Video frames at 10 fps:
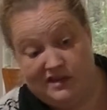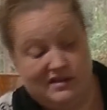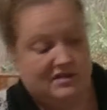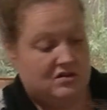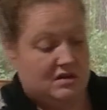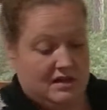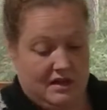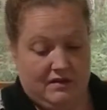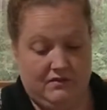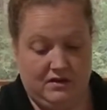and then you're going to
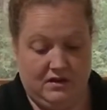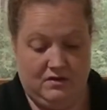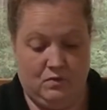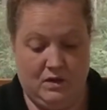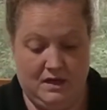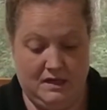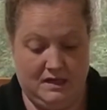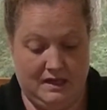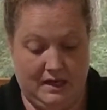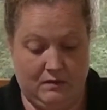have a
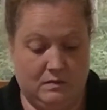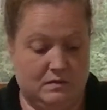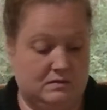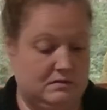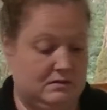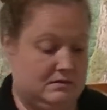one-eyed owl.